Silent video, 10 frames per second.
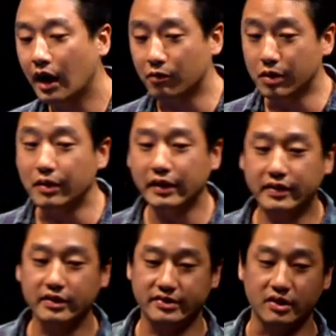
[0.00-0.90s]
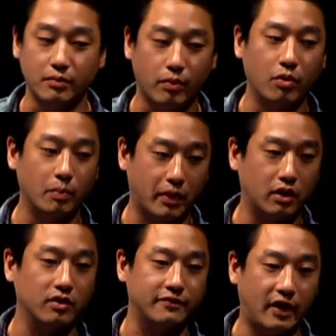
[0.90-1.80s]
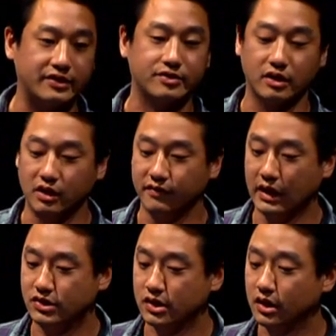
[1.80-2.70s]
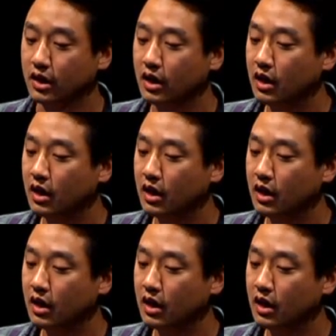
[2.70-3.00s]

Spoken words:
And we really think this is an important part of fostering innovation.